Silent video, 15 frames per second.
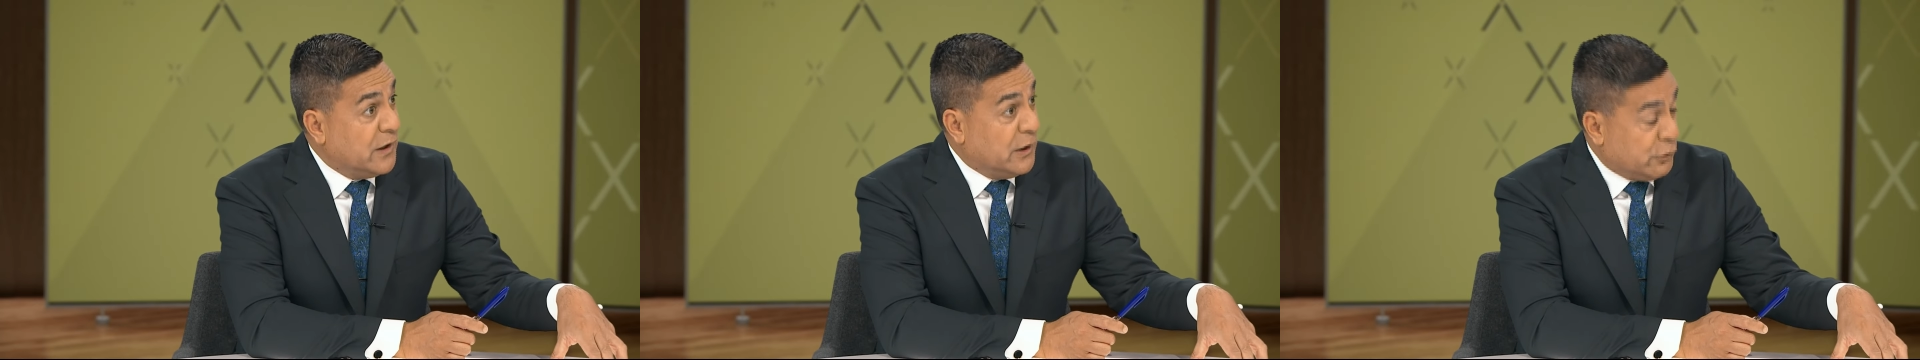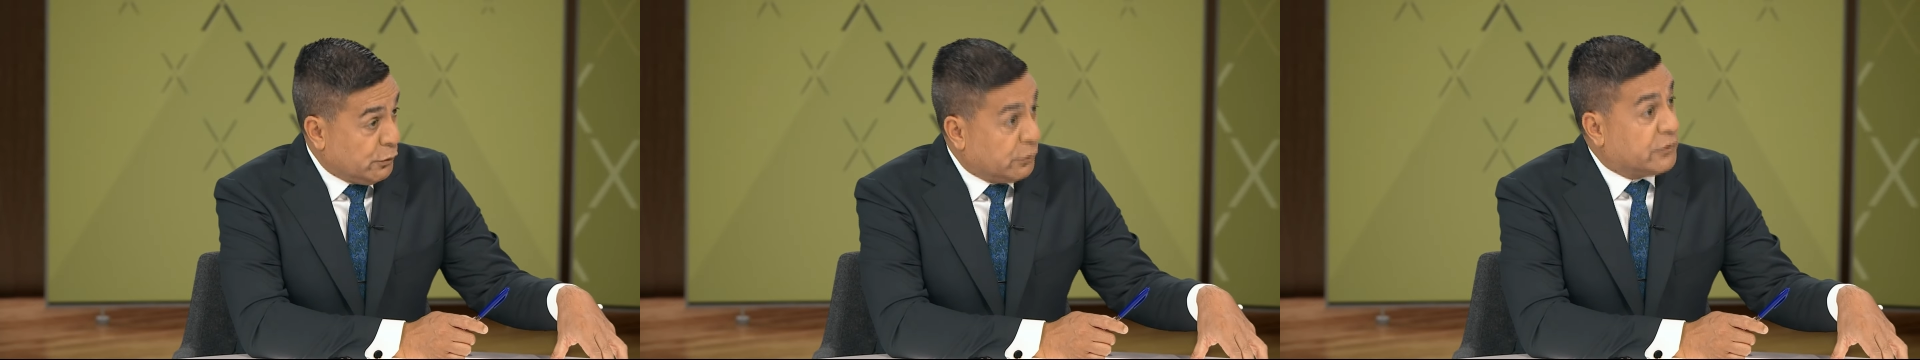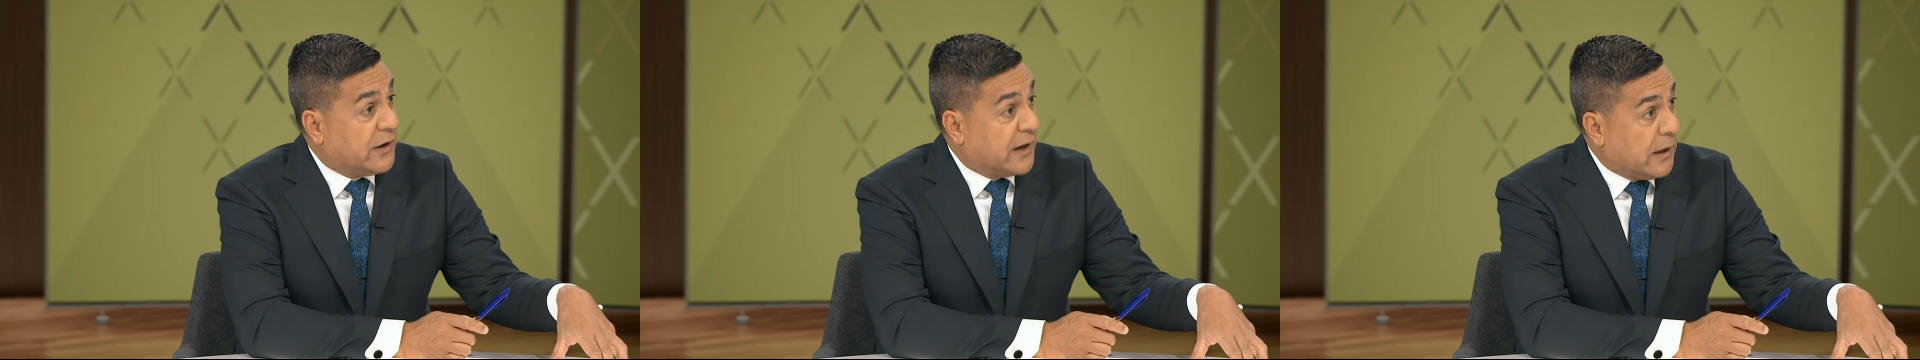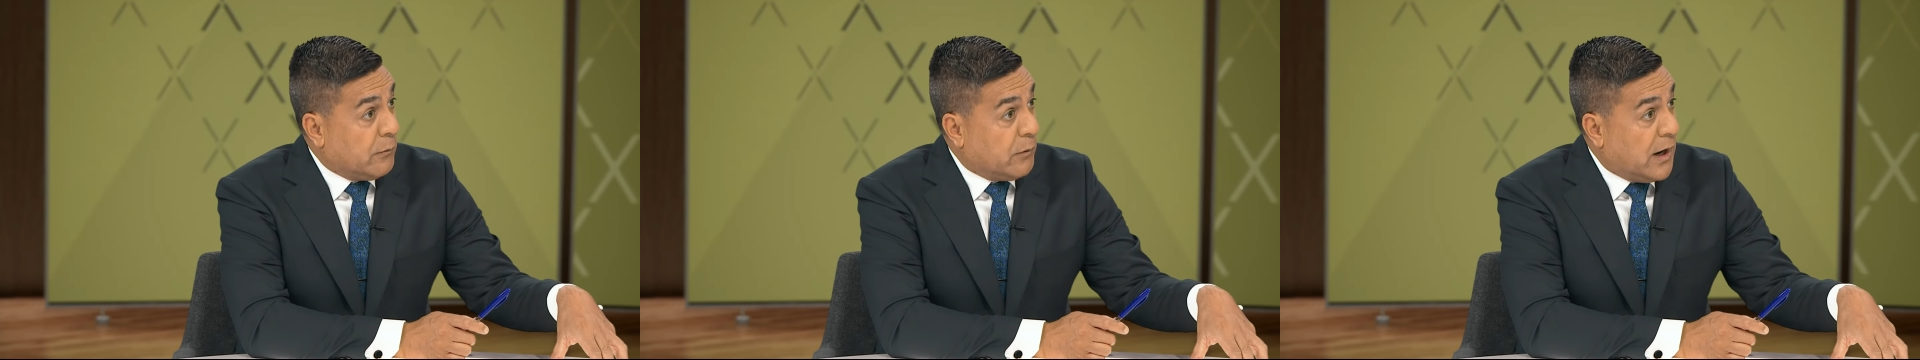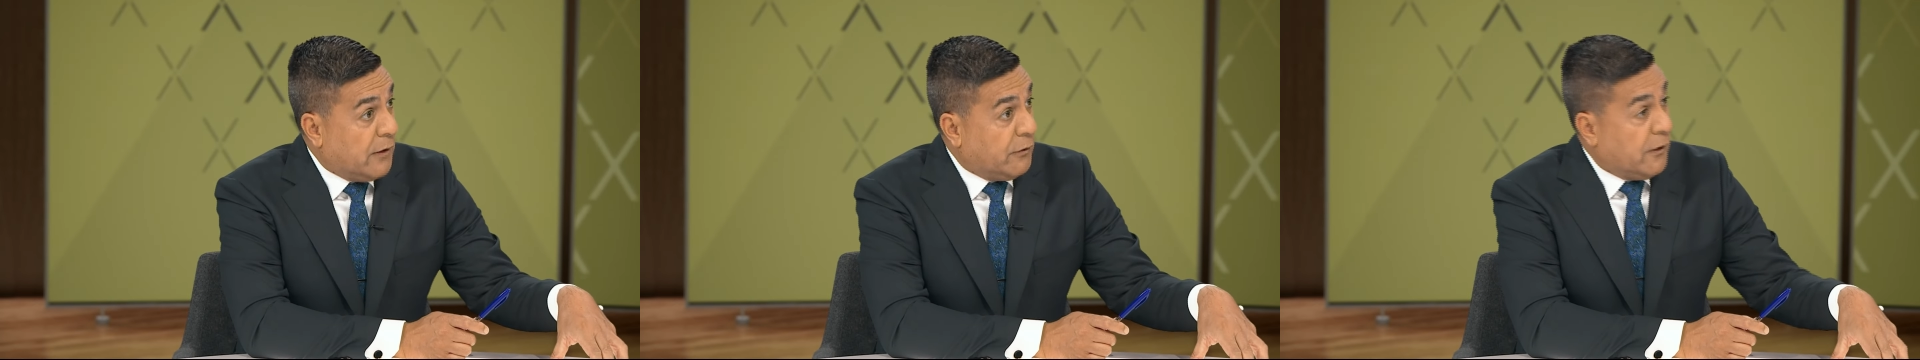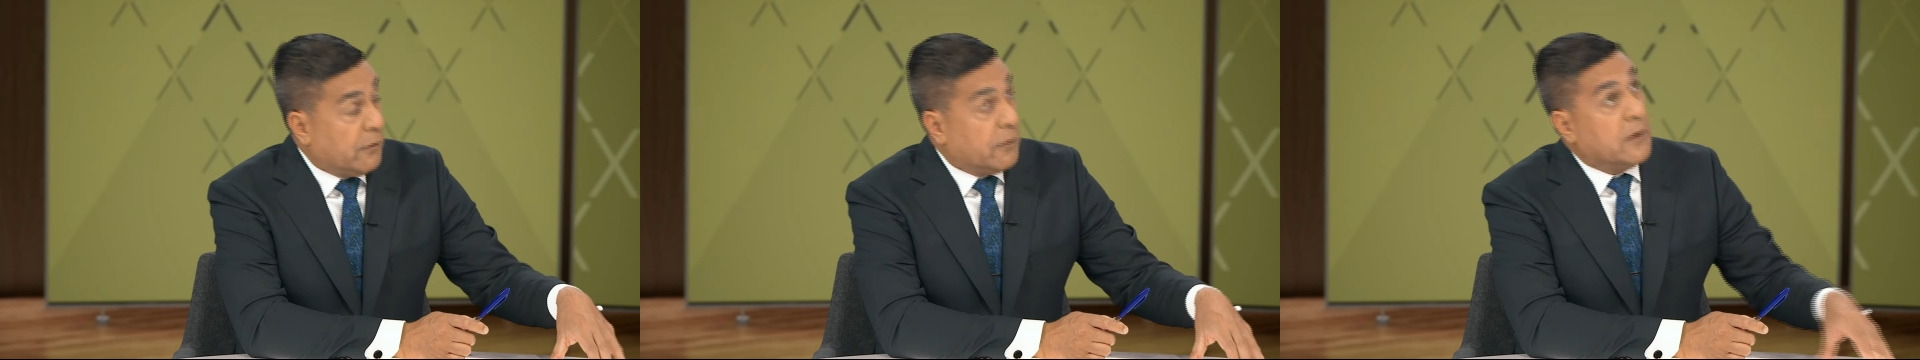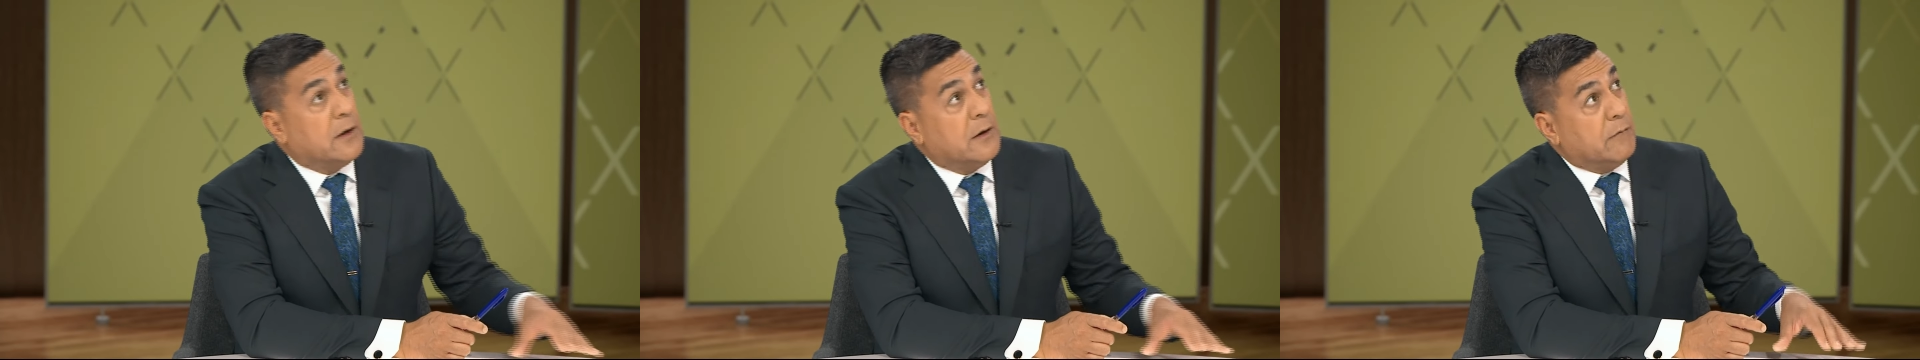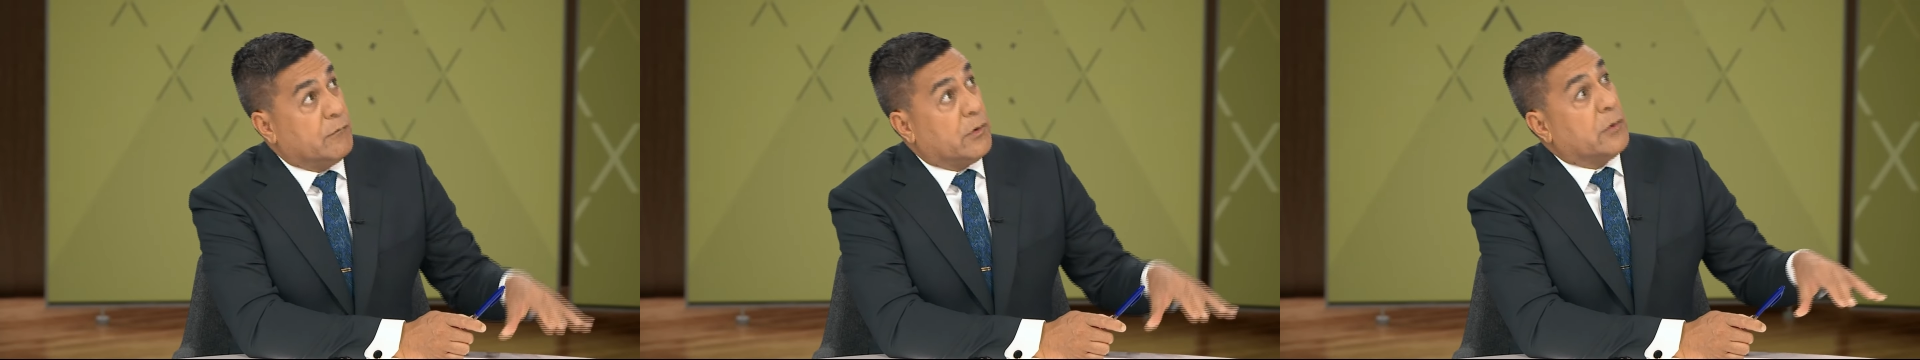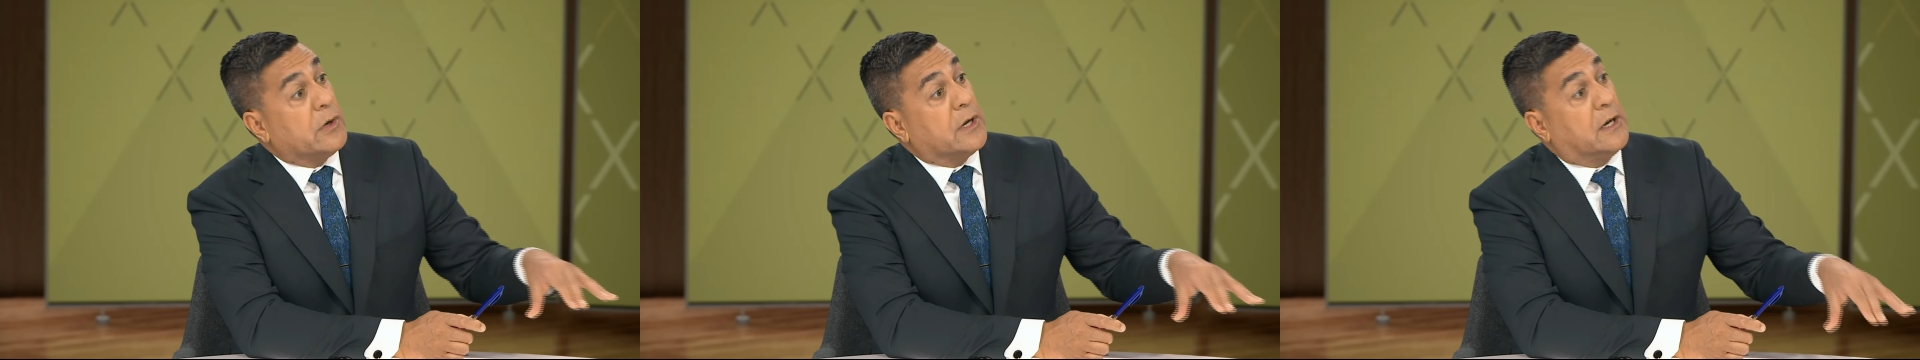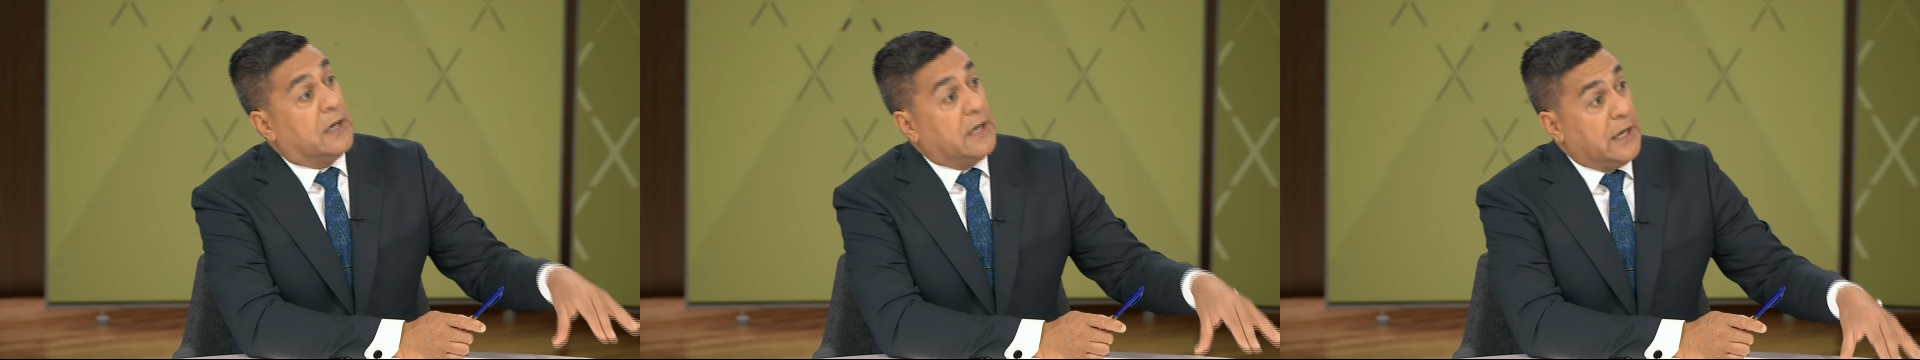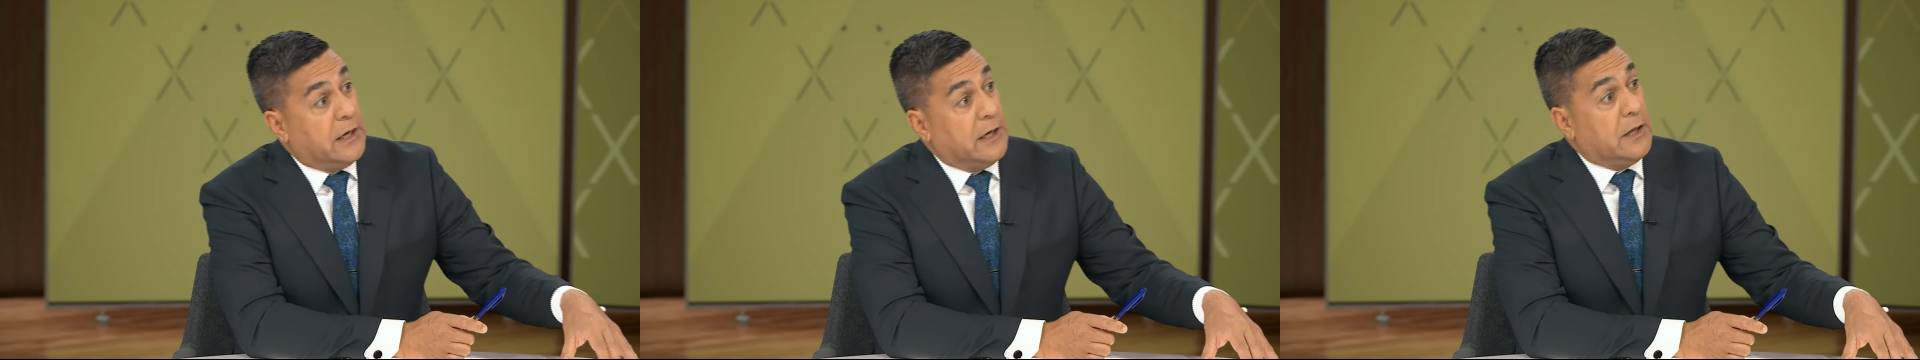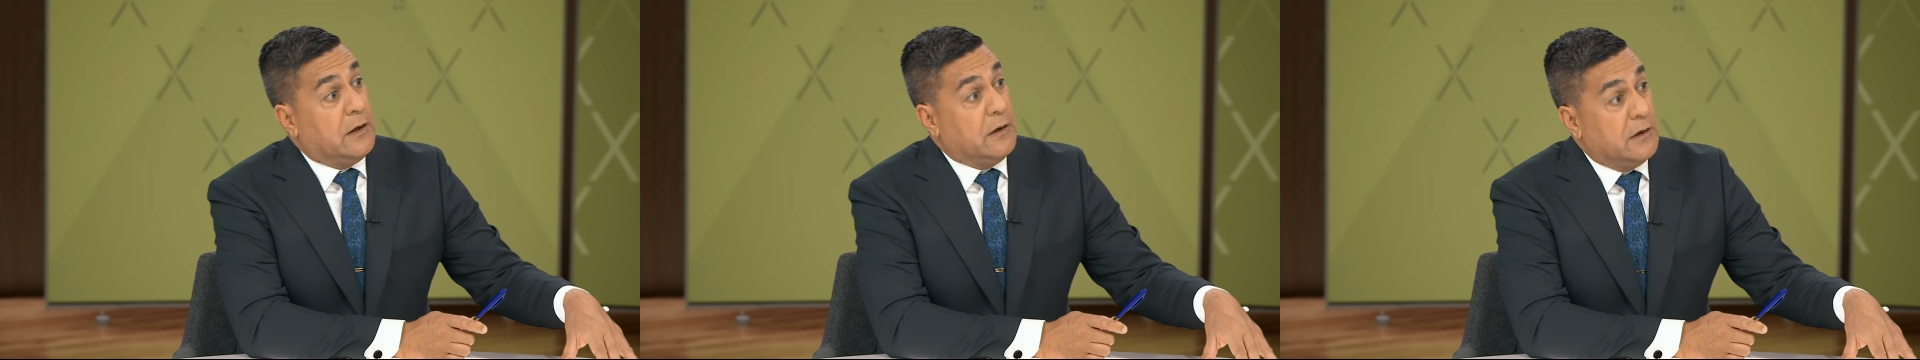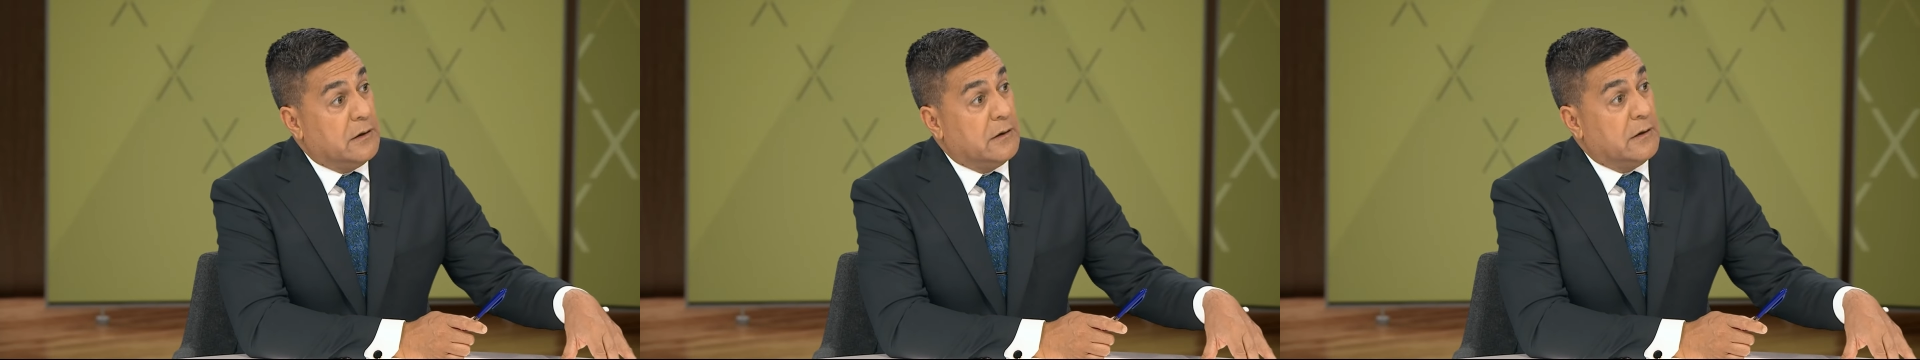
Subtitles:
in your takiwā that very clearly